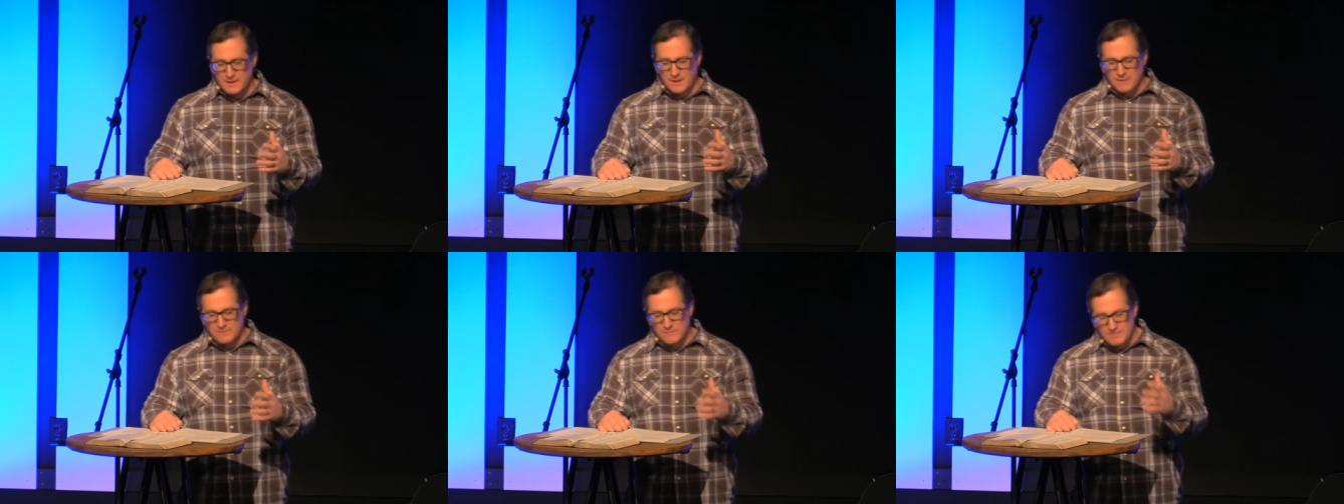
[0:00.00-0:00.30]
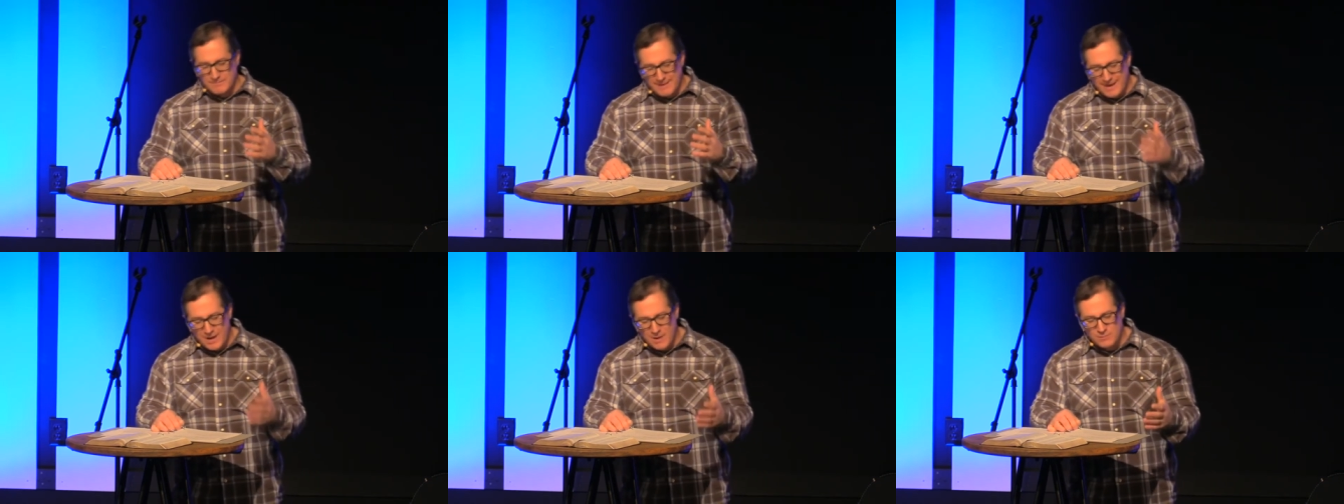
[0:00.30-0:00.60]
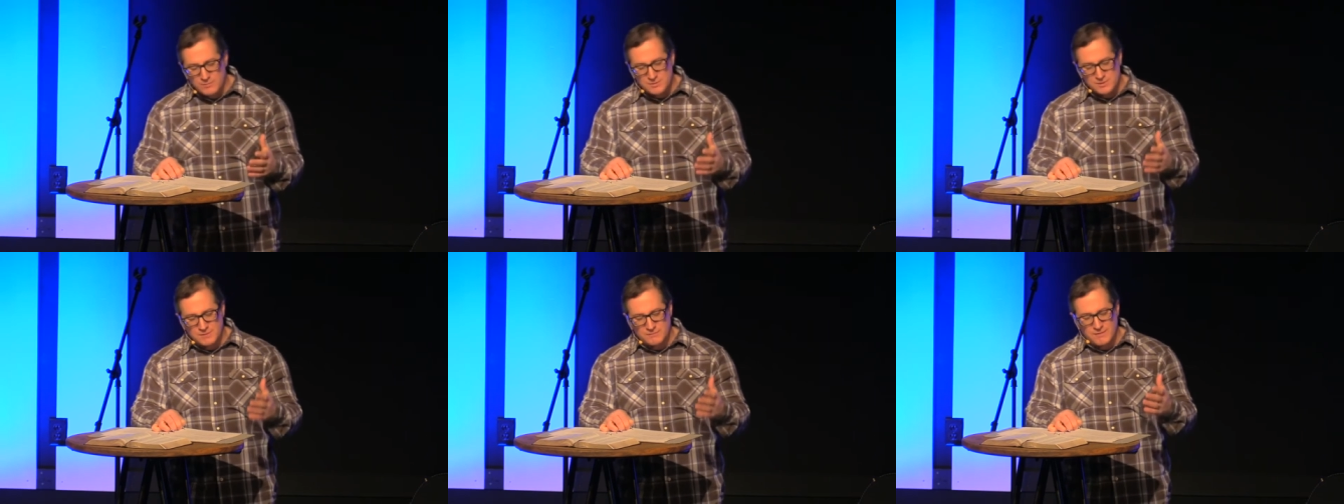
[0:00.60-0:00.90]
of the
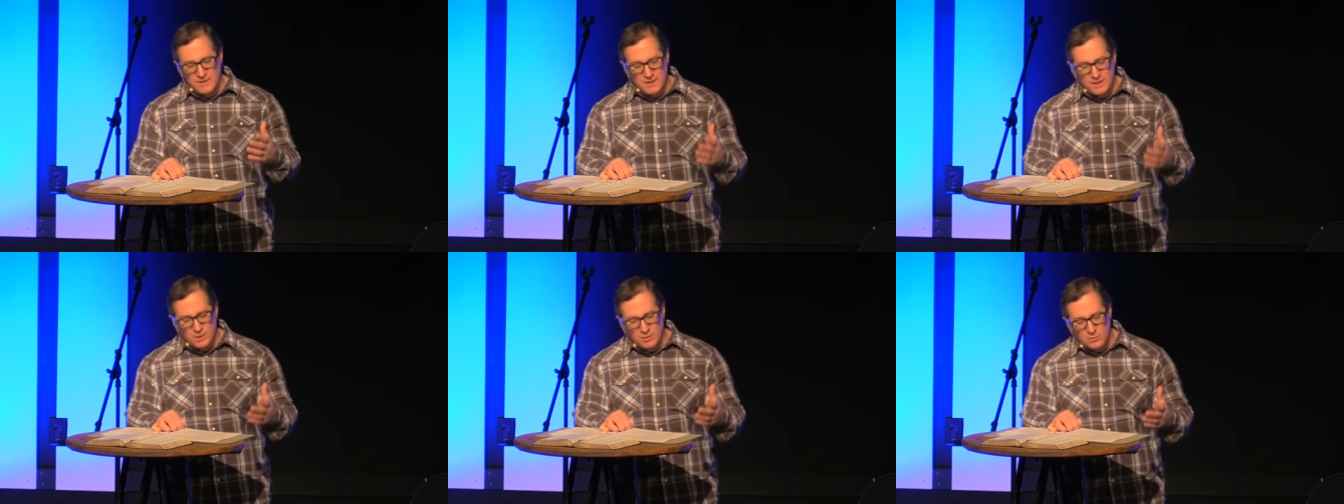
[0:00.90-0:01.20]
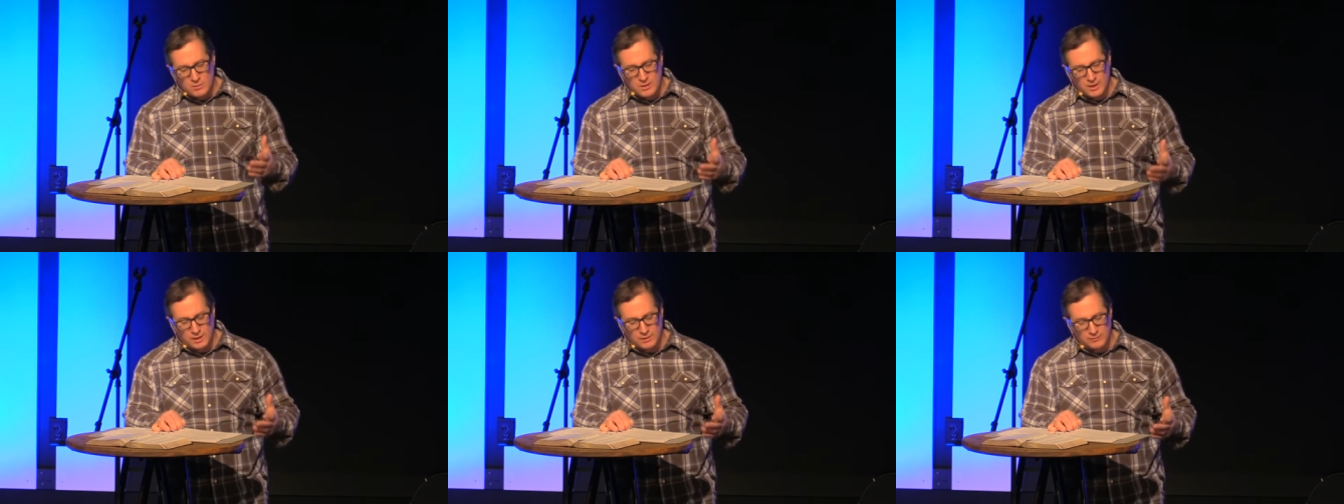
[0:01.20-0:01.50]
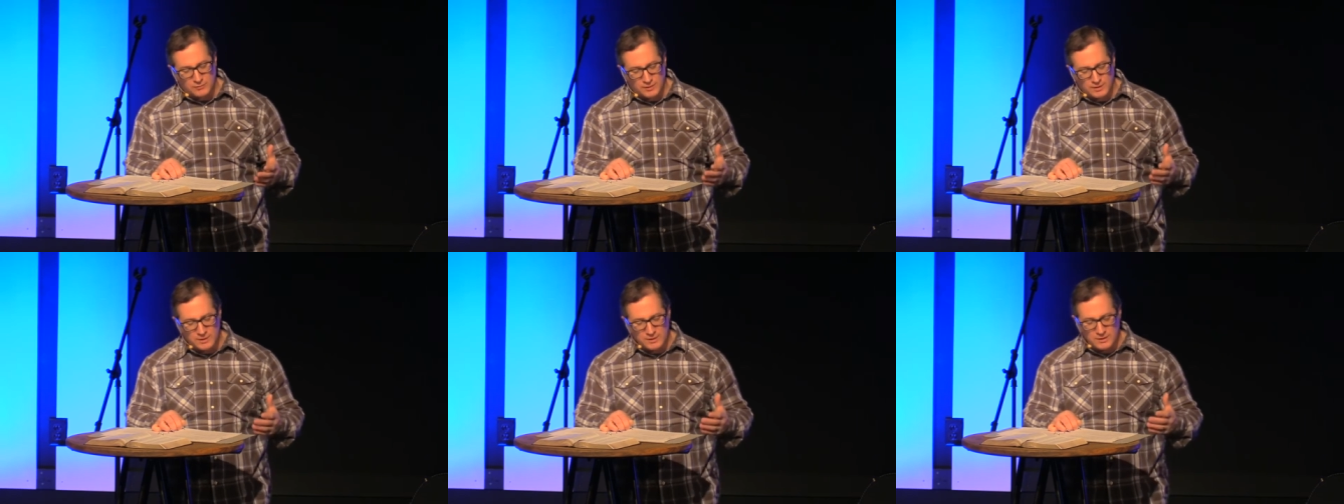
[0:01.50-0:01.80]
mountains of the hill
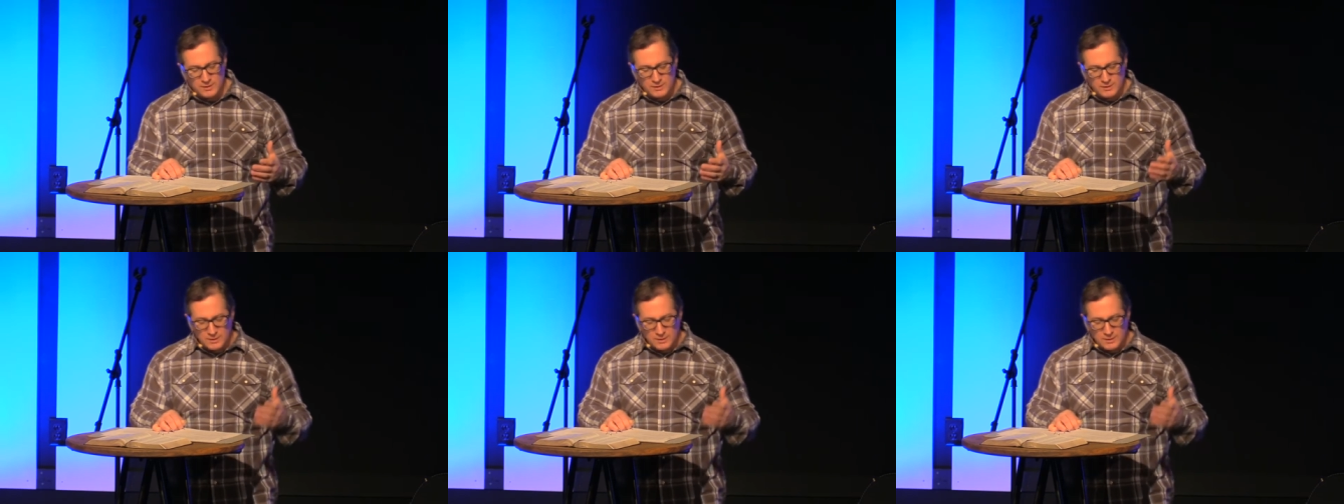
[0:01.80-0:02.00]
country.